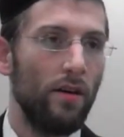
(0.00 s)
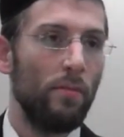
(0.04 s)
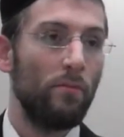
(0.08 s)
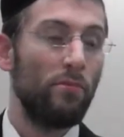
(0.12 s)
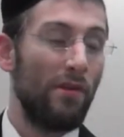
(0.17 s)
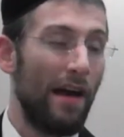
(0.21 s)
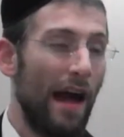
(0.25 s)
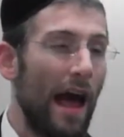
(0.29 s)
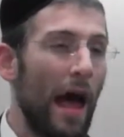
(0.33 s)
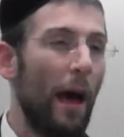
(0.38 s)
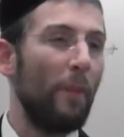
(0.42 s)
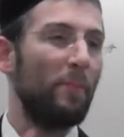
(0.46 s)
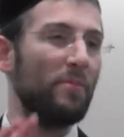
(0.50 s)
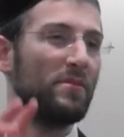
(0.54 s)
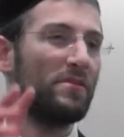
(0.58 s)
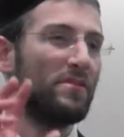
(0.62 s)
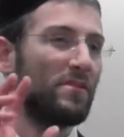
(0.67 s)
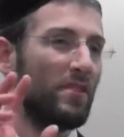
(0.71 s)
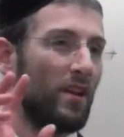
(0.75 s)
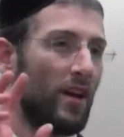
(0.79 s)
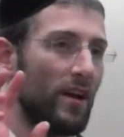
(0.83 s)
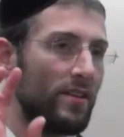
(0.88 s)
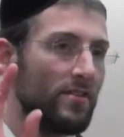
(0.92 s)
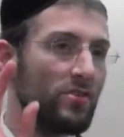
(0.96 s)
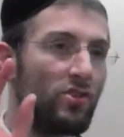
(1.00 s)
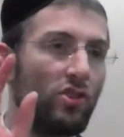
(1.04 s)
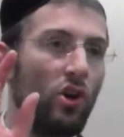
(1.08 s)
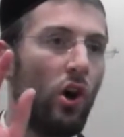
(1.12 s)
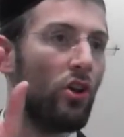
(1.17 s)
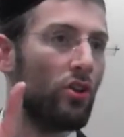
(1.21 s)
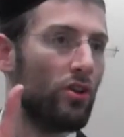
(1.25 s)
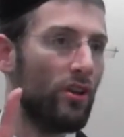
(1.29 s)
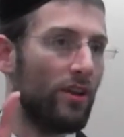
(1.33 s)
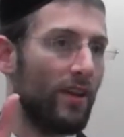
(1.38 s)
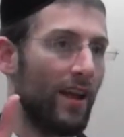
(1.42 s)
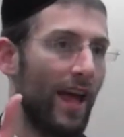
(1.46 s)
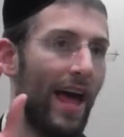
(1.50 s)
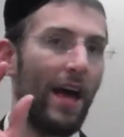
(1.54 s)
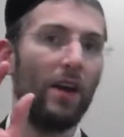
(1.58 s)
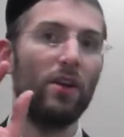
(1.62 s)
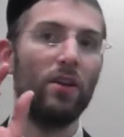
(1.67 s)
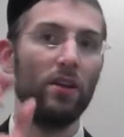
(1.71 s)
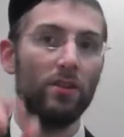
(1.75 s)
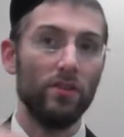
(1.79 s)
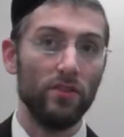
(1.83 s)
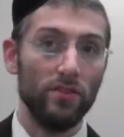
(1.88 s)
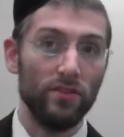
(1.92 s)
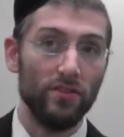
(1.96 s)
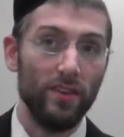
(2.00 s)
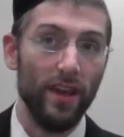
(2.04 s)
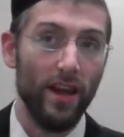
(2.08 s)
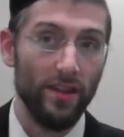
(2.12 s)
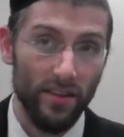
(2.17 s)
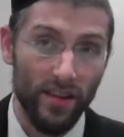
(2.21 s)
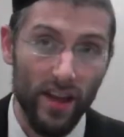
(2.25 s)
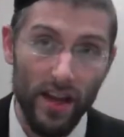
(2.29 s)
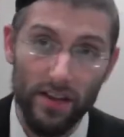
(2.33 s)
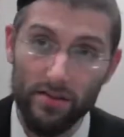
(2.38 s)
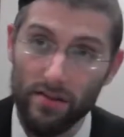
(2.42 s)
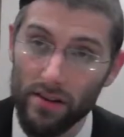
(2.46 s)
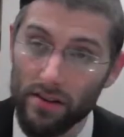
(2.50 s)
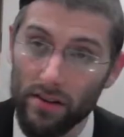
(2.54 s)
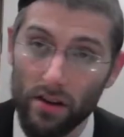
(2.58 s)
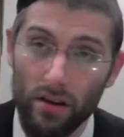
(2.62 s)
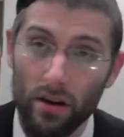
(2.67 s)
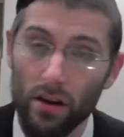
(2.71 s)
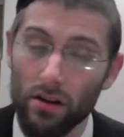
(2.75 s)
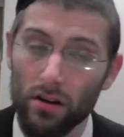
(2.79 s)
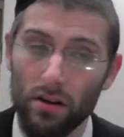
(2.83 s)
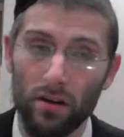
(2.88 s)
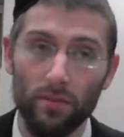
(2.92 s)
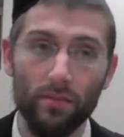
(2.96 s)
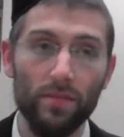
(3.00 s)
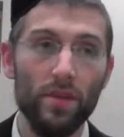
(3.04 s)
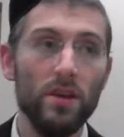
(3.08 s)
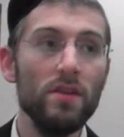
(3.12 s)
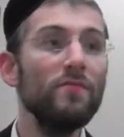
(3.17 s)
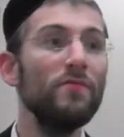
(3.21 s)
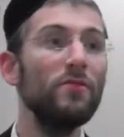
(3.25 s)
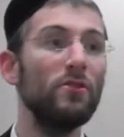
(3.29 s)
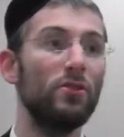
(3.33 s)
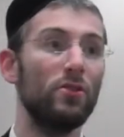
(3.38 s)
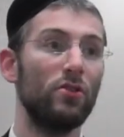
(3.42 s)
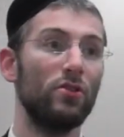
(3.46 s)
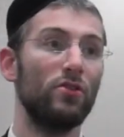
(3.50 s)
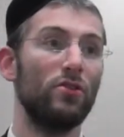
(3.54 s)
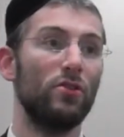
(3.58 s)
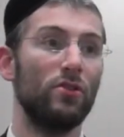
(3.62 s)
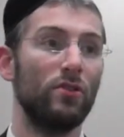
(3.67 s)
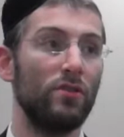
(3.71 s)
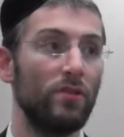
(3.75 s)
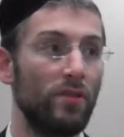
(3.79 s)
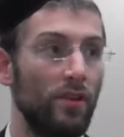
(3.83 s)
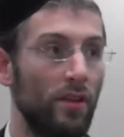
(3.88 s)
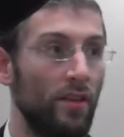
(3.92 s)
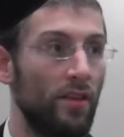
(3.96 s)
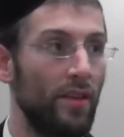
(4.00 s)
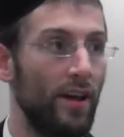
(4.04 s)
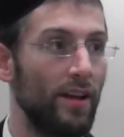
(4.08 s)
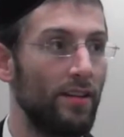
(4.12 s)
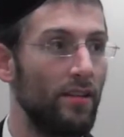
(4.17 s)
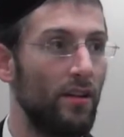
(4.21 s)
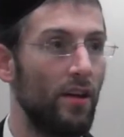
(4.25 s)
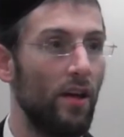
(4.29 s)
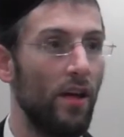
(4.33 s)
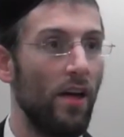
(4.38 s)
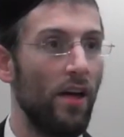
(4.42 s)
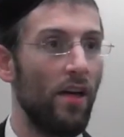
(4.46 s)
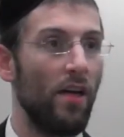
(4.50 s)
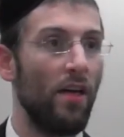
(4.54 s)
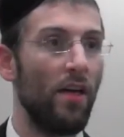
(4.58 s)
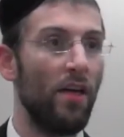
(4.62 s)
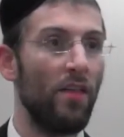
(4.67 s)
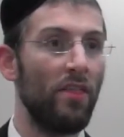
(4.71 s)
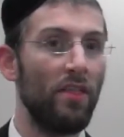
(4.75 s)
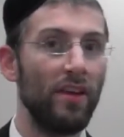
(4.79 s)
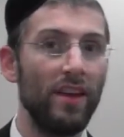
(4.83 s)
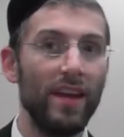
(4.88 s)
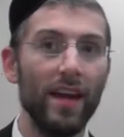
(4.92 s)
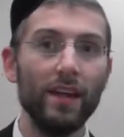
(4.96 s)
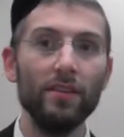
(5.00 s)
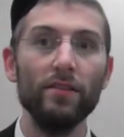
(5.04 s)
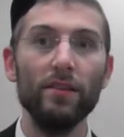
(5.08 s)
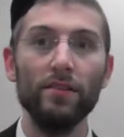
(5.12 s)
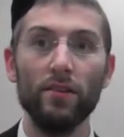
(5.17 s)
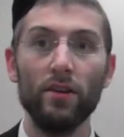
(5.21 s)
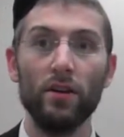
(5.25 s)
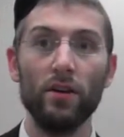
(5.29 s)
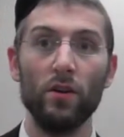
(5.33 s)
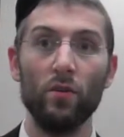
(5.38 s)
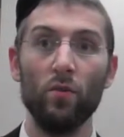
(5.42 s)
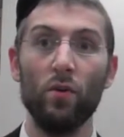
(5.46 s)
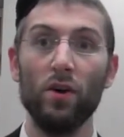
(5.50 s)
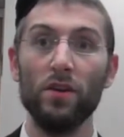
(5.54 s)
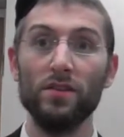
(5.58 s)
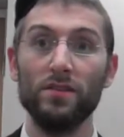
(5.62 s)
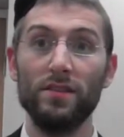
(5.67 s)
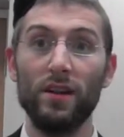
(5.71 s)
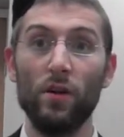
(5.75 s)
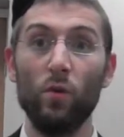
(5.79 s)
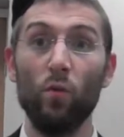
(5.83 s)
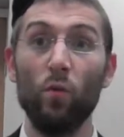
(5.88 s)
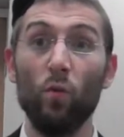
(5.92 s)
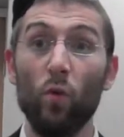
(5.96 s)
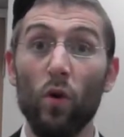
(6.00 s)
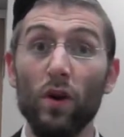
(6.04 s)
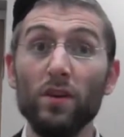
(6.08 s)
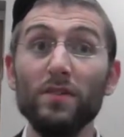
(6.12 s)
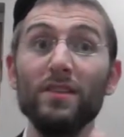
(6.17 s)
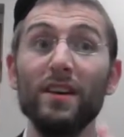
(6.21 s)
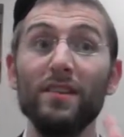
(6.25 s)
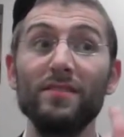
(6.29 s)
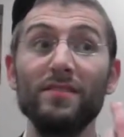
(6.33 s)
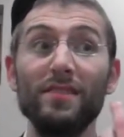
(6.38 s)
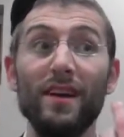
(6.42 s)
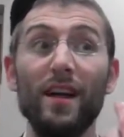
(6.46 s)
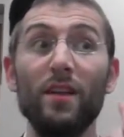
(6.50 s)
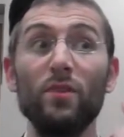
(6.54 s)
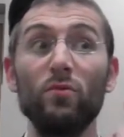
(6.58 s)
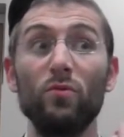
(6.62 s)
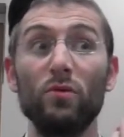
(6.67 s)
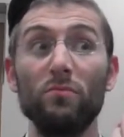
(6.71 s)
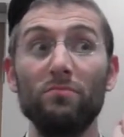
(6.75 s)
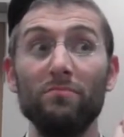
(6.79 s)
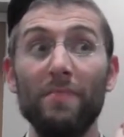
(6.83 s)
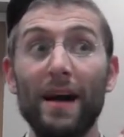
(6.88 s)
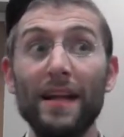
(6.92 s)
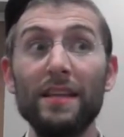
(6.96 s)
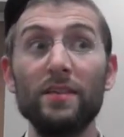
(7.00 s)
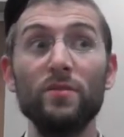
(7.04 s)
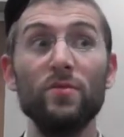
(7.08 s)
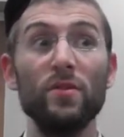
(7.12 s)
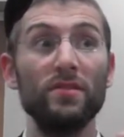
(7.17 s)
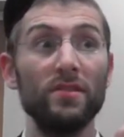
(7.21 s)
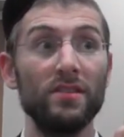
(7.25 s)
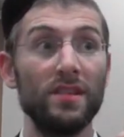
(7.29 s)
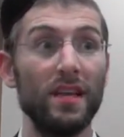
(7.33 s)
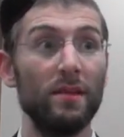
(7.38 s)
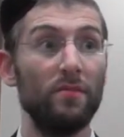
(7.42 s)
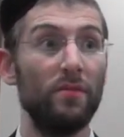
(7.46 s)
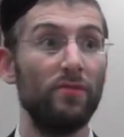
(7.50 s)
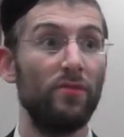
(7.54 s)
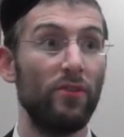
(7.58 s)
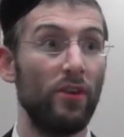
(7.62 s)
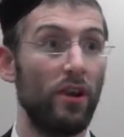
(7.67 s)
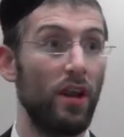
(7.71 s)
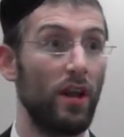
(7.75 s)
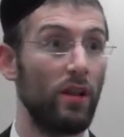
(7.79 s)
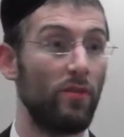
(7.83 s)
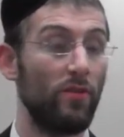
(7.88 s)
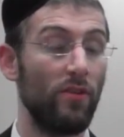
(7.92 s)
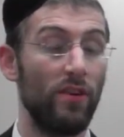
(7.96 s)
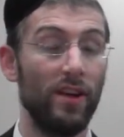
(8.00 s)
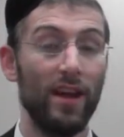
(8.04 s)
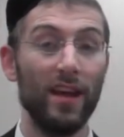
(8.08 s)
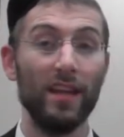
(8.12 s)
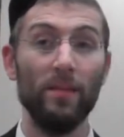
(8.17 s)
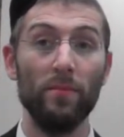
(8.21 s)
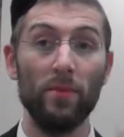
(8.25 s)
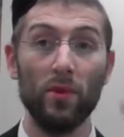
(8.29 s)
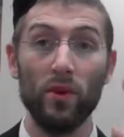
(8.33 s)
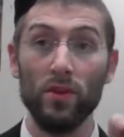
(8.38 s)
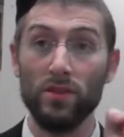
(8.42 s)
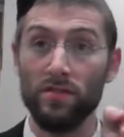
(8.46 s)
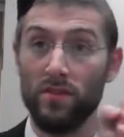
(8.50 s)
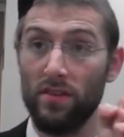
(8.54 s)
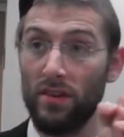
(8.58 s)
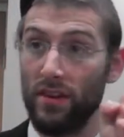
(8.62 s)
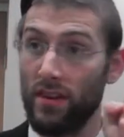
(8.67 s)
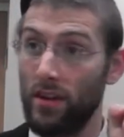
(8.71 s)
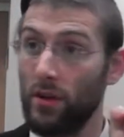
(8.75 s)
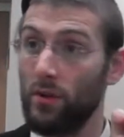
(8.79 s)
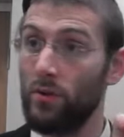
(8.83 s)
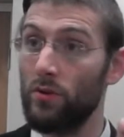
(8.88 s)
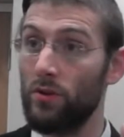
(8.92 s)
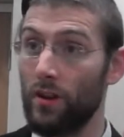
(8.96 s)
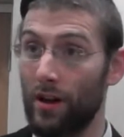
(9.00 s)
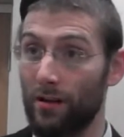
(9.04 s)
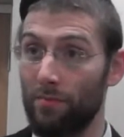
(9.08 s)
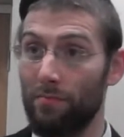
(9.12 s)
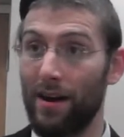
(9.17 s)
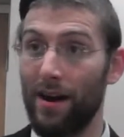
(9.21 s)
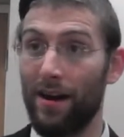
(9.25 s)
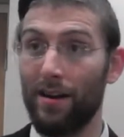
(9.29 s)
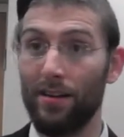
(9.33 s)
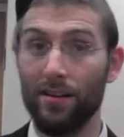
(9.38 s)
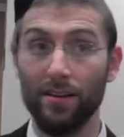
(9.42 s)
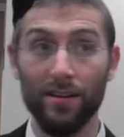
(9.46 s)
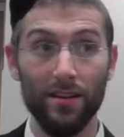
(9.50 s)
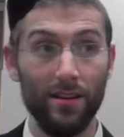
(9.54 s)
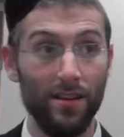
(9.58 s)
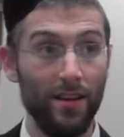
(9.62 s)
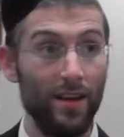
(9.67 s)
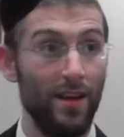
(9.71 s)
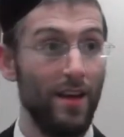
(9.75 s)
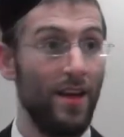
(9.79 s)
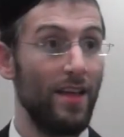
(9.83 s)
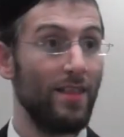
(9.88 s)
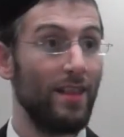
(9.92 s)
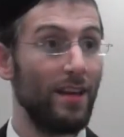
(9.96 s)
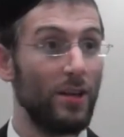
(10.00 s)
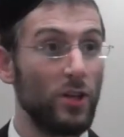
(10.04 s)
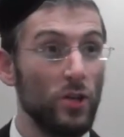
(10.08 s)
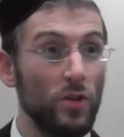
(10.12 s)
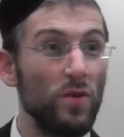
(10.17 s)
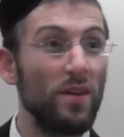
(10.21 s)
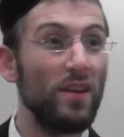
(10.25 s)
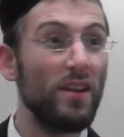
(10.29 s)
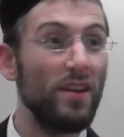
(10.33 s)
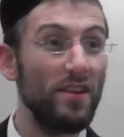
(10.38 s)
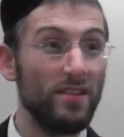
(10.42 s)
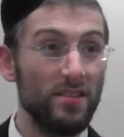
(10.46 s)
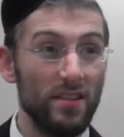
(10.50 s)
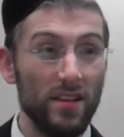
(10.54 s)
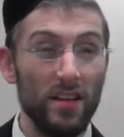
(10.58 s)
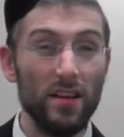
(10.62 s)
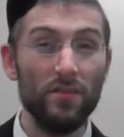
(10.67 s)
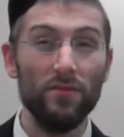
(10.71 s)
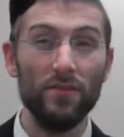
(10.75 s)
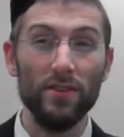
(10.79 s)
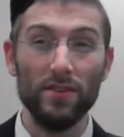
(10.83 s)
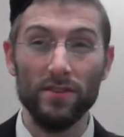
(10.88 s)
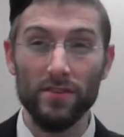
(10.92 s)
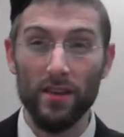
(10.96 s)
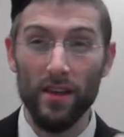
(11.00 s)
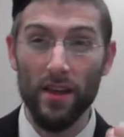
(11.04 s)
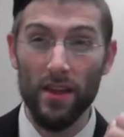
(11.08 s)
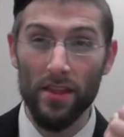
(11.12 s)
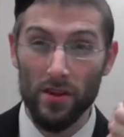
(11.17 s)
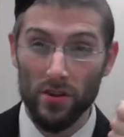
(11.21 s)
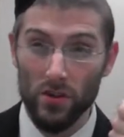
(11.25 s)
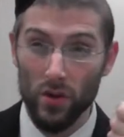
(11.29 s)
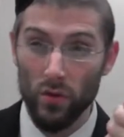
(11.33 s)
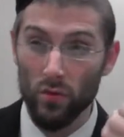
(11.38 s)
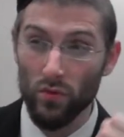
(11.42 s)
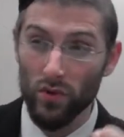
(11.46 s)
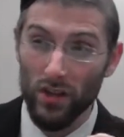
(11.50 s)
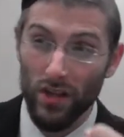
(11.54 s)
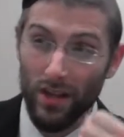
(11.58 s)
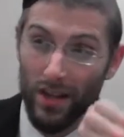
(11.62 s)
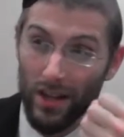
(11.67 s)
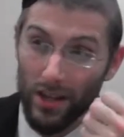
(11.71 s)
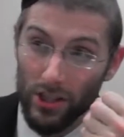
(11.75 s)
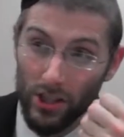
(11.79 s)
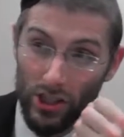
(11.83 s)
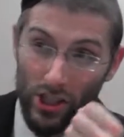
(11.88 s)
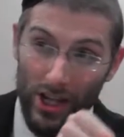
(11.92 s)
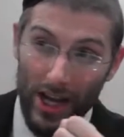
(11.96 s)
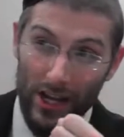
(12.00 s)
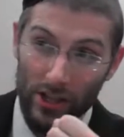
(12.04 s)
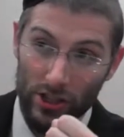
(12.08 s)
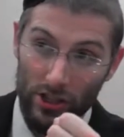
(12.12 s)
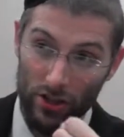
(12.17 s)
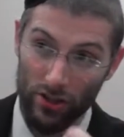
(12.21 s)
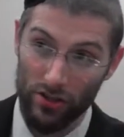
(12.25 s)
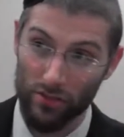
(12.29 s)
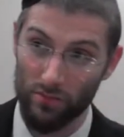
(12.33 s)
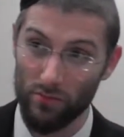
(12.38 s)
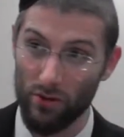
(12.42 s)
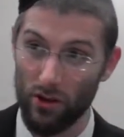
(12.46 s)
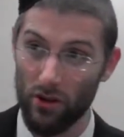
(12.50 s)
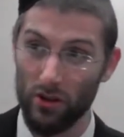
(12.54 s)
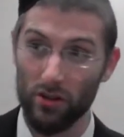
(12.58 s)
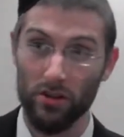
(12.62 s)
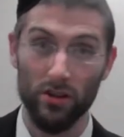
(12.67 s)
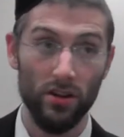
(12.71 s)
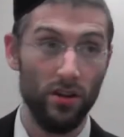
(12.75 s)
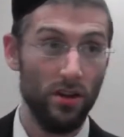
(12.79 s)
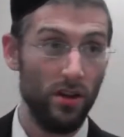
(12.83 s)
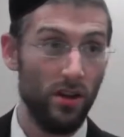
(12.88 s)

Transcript: Perhaps it's totally in how to understand the Geder Atakana. If you learn that the Geder Atakana was that once Chazal were matzrach to save it for the nechtam because of the Ir Habal, they treat it as if there's a real chashash l'shma,